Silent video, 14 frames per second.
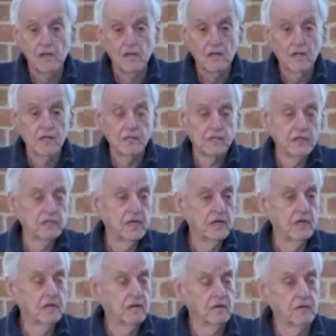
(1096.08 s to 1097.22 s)
Yes, I sat
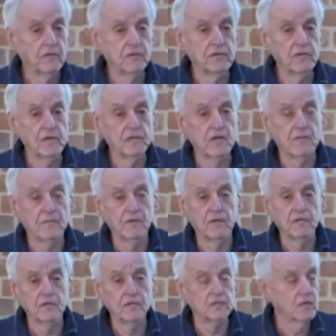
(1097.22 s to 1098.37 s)
in it. There were things happening
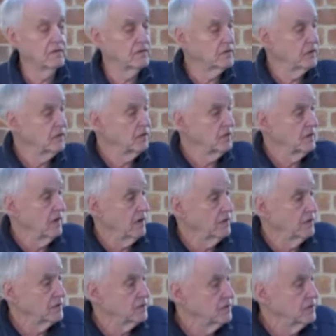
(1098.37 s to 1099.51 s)
in the service I didn't
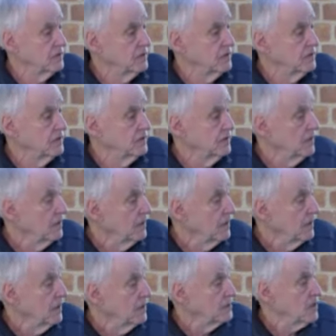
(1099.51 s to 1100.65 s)
notice.
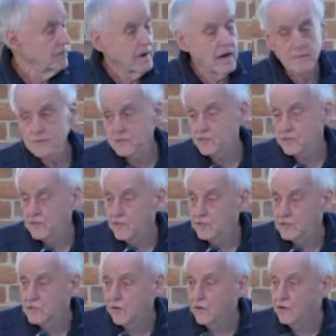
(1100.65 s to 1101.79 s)
So perhaps there are things
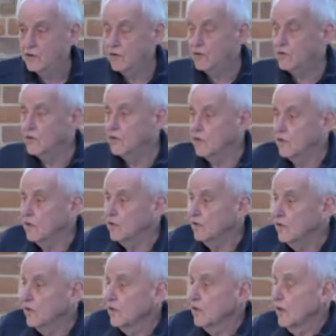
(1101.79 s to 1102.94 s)
going on here
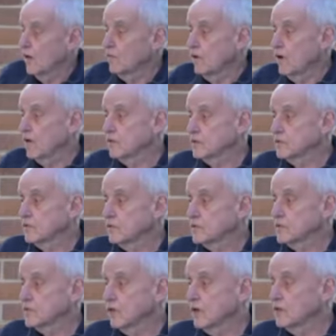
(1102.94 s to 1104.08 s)
around us. There are
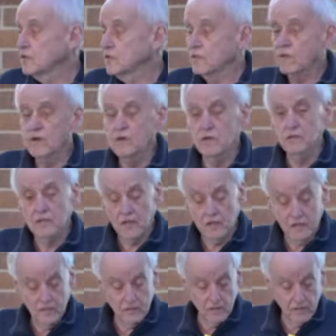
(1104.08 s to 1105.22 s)
signs that we're not
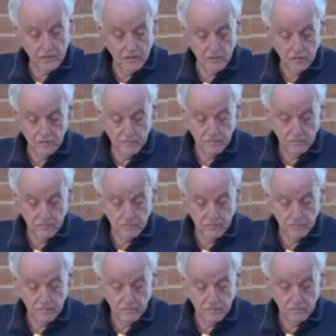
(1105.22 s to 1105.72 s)
taking notice of.